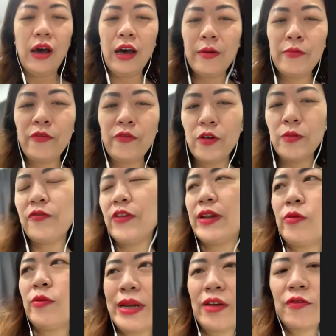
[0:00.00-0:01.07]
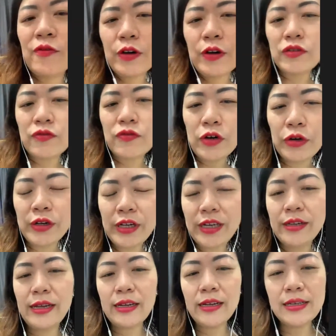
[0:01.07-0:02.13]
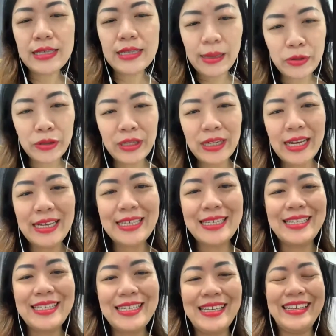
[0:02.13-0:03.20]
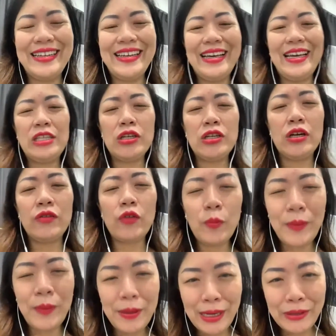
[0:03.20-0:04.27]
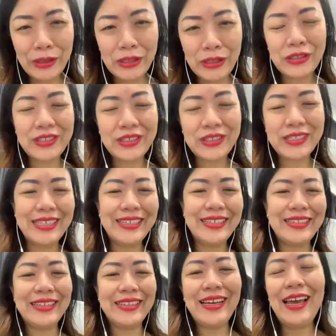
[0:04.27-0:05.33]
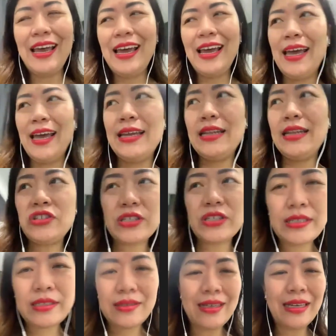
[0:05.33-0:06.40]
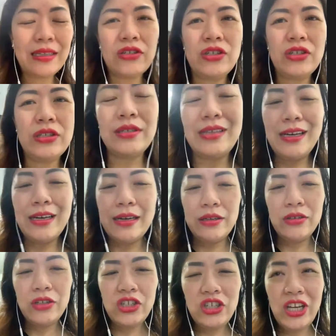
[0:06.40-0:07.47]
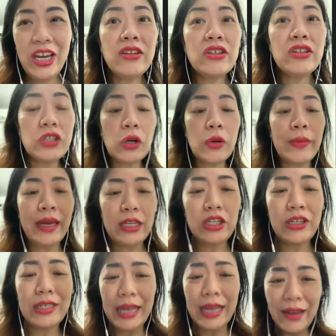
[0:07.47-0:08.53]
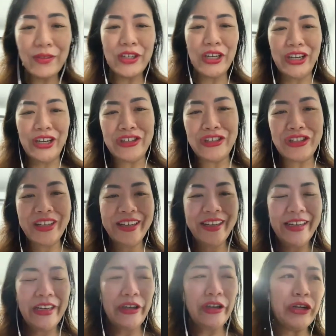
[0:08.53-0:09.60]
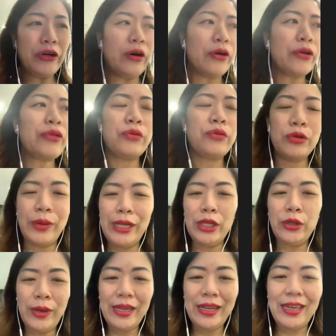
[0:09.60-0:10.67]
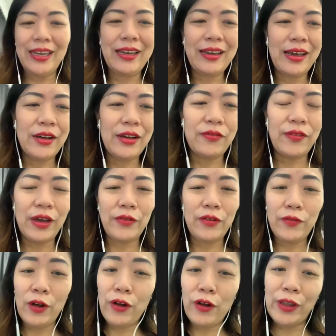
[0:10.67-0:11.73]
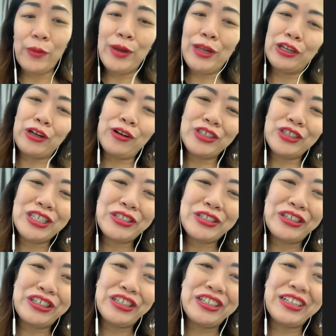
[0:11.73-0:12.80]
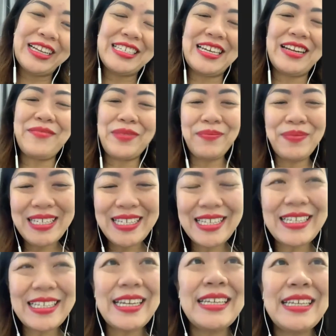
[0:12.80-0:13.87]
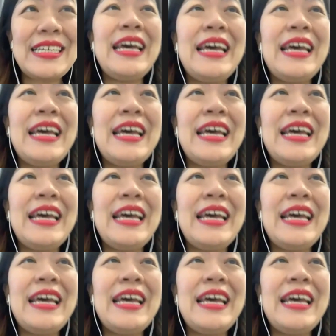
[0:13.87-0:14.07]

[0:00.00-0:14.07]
From when I first wrote it and conceptualized it to roping my daughters in, and it's just changed so much because I've changed, you know, all through 2020. I've evolved. I went to coaching school. I set up my businesses.